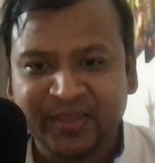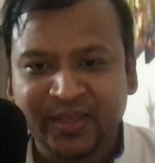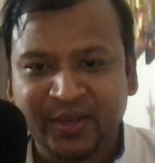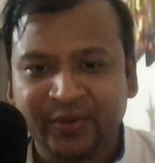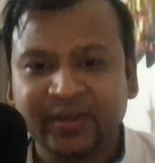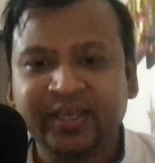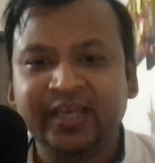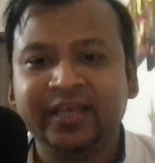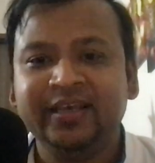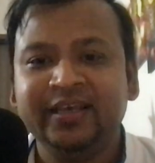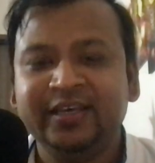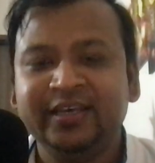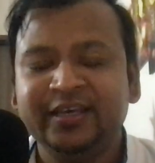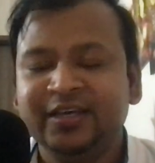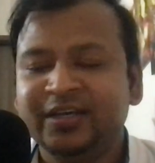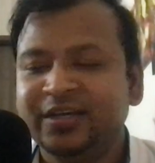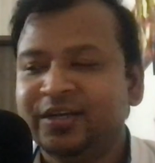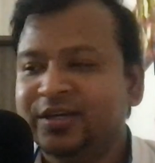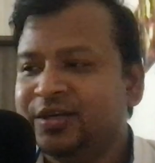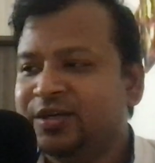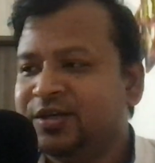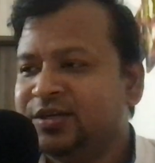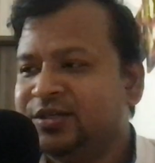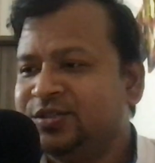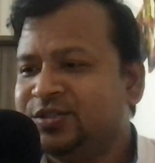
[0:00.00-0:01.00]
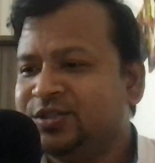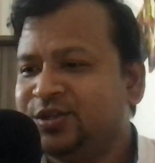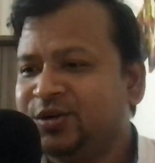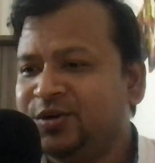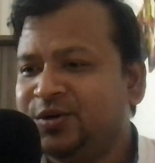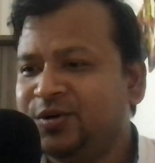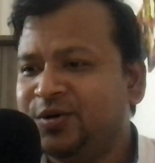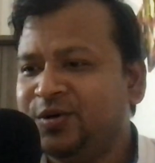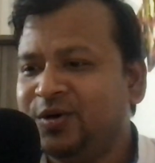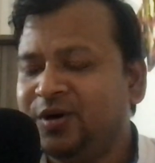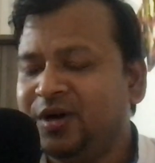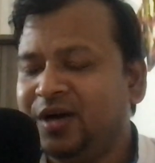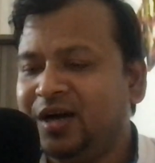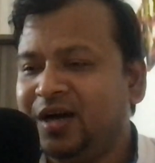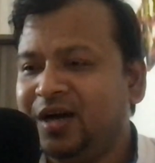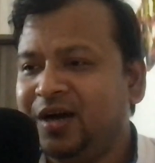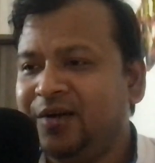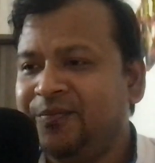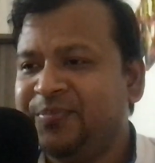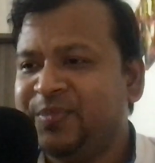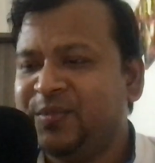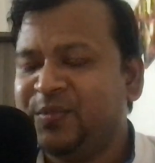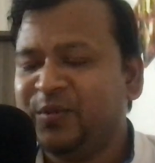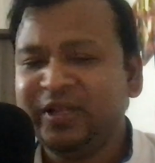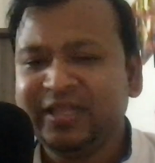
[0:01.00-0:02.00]
Okay,
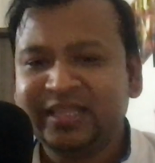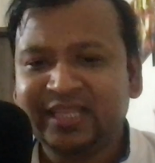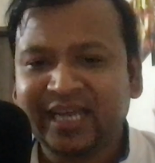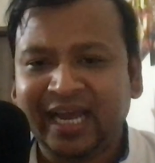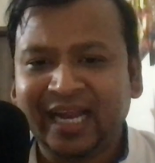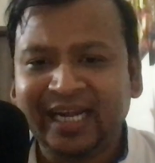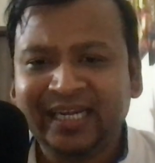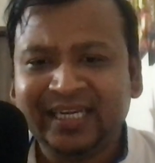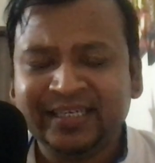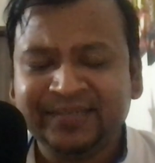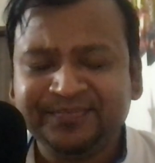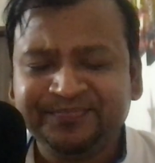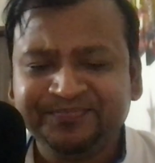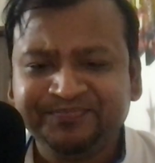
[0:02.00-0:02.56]
so with that,